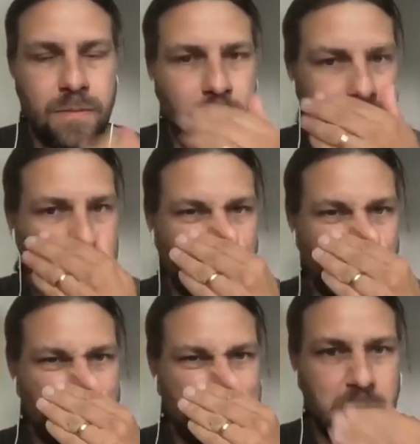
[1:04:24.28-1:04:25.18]
can
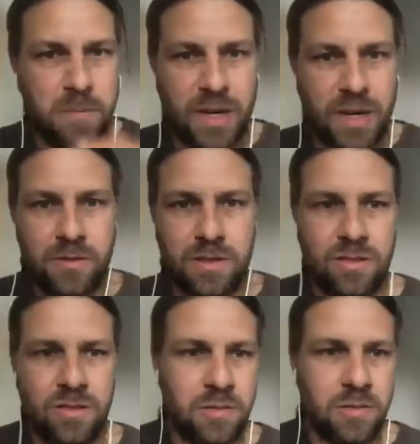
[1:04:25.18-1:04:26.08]
always come back to
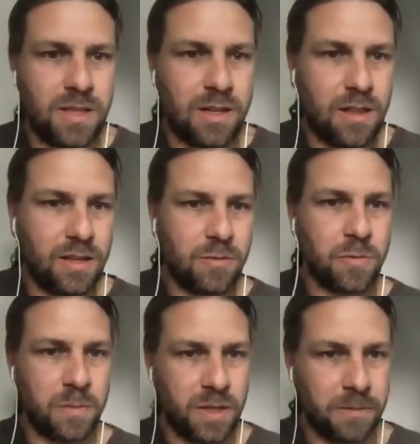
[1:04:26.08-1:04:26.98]
this document. I think it
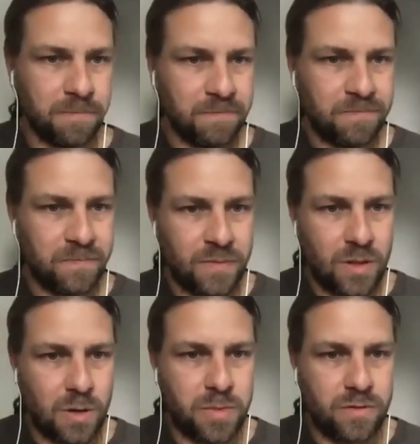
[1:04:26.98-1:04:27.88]
will be
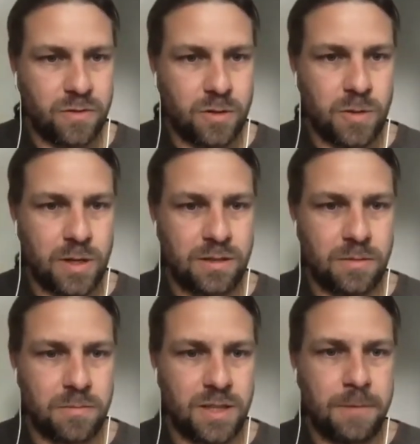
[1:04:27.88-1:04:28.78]
open for quite
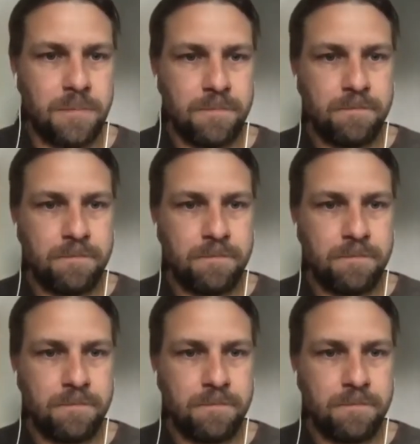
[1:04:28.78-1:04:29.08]
some time.